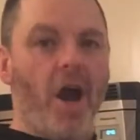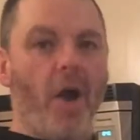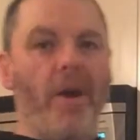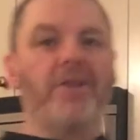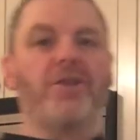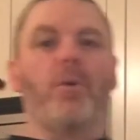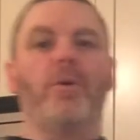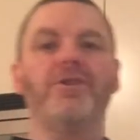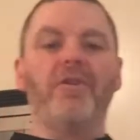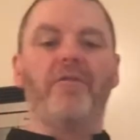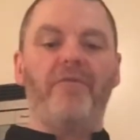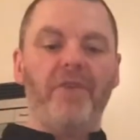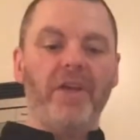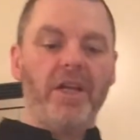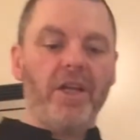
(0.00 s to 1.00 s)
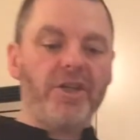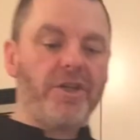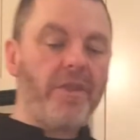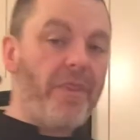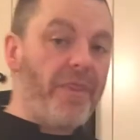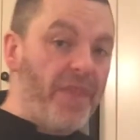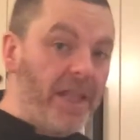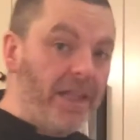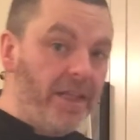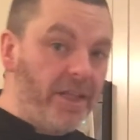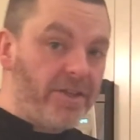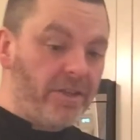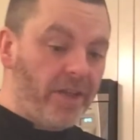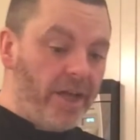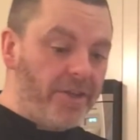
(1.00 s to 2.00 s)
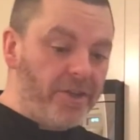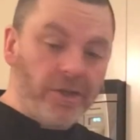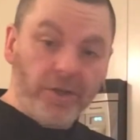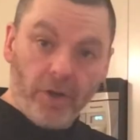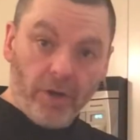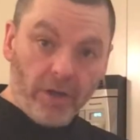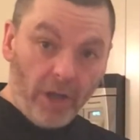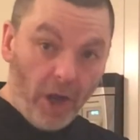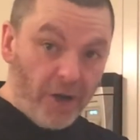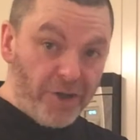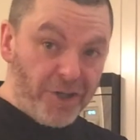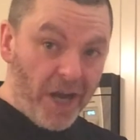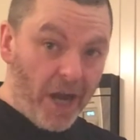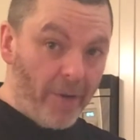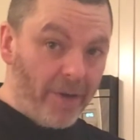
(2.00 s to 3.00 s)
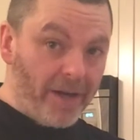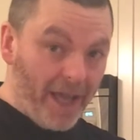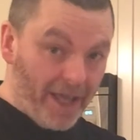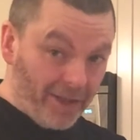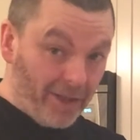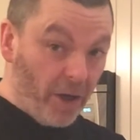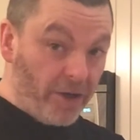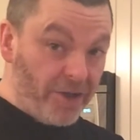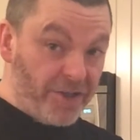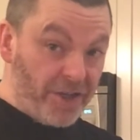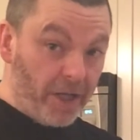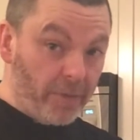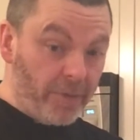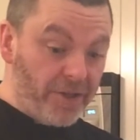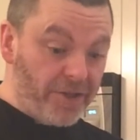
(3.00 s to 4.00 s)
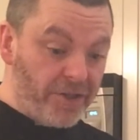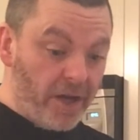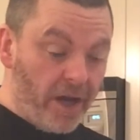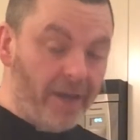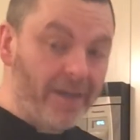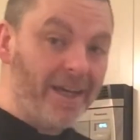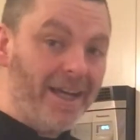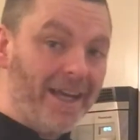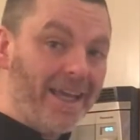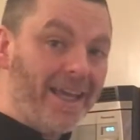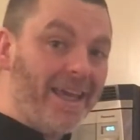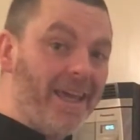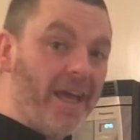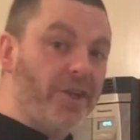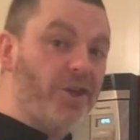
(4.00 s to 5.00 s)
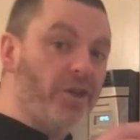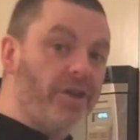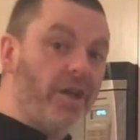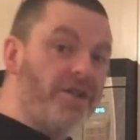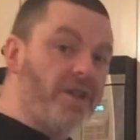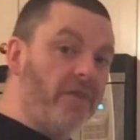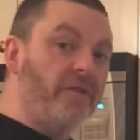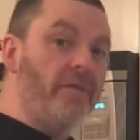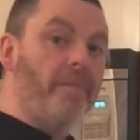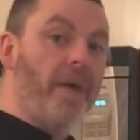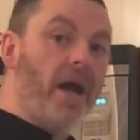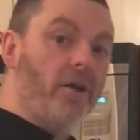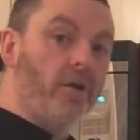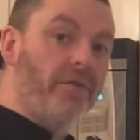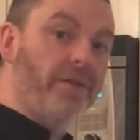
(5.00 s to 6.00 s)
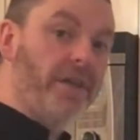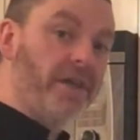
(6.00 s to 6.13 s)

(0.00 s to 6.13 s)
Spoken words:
All right, so once you've finished thinly slicing your large carrot and large celery stalk, get your Dutch oven back over